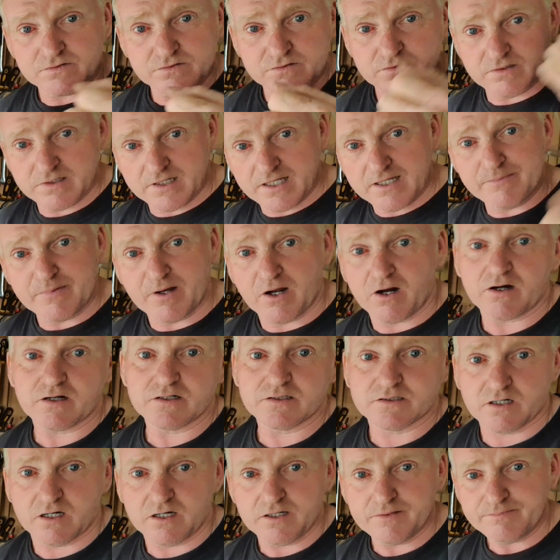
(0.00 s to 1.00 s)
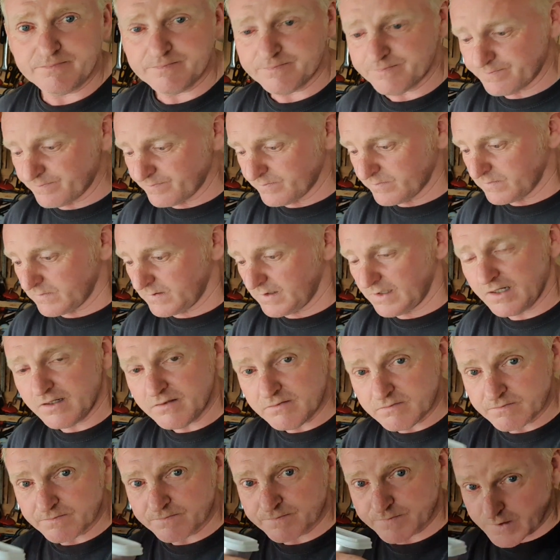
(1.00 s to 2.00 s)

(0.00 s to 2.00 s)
him a hard time, you know.